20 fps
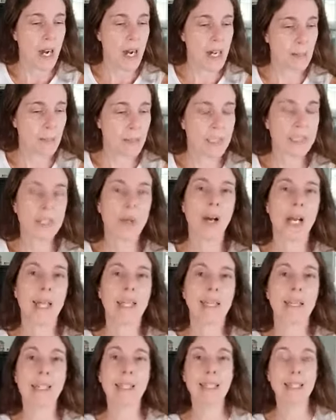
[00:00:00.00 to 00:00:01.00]
So I
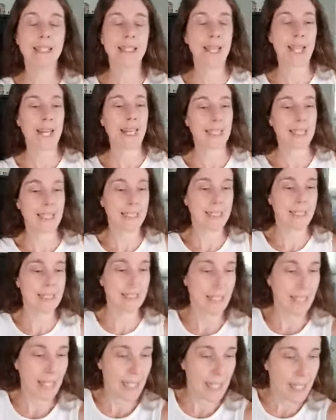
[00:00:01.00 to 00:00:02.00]
think that
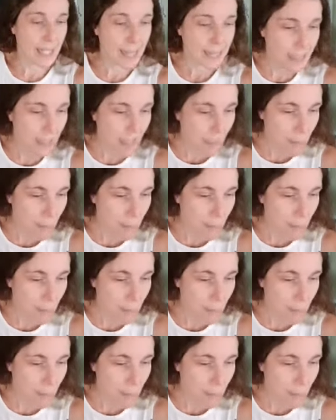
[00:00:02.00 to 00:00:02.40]
is it.